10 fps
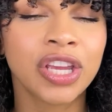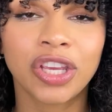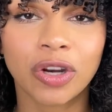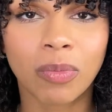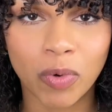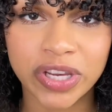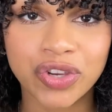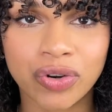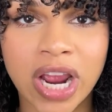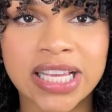you know,
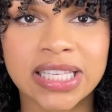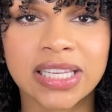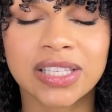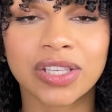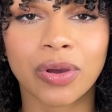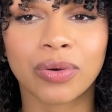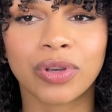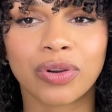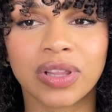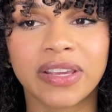moisturize it so
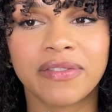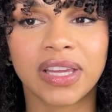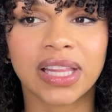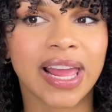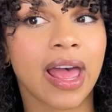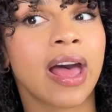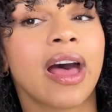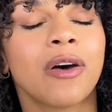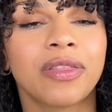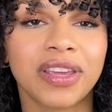you're leaving like a
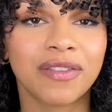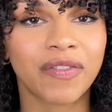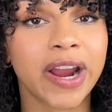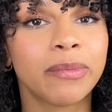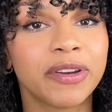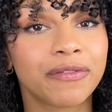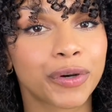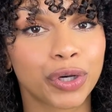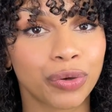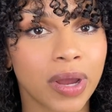healthy environment for
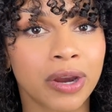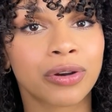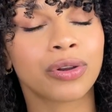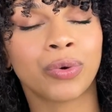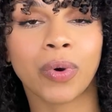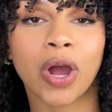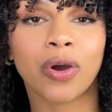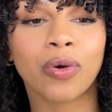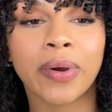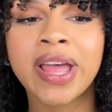new hair to
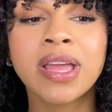grow,